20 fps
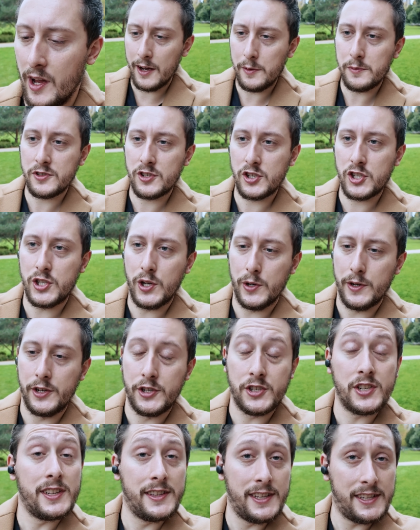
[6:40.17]
I was
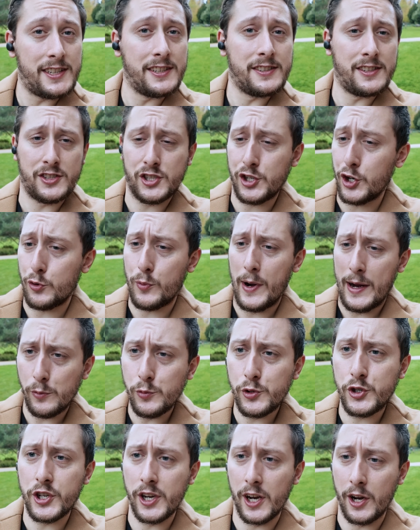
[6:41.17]
astonished. This is a
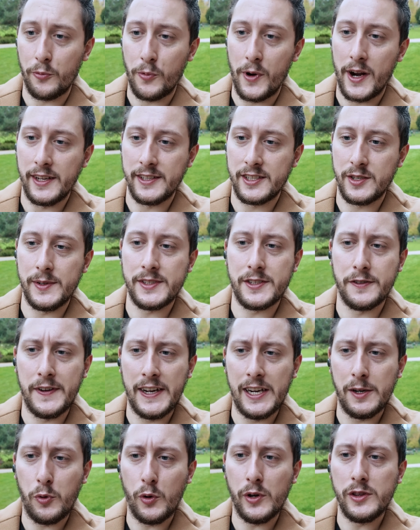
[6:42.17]
Tarountula raid, so it's
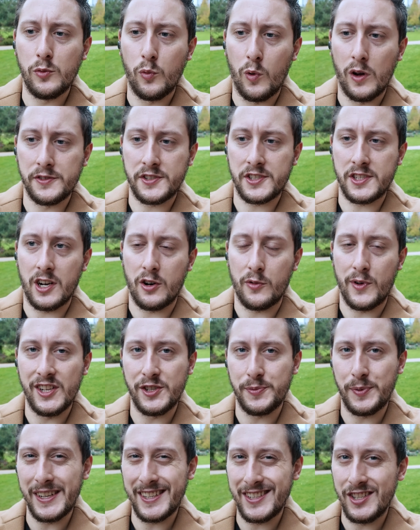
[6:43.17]
available in the 1-star
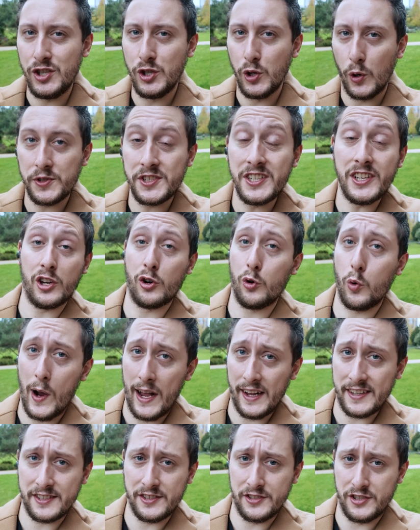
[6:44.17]
raids, but it's not in
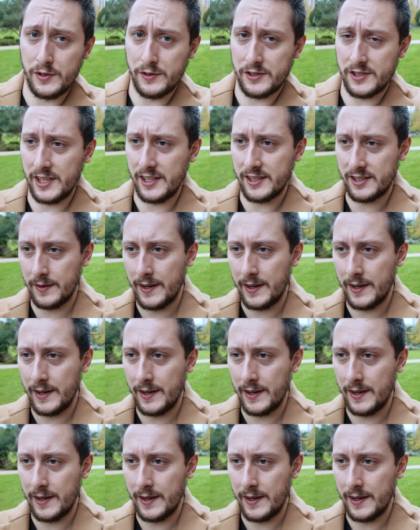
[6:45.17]
quests, as you see.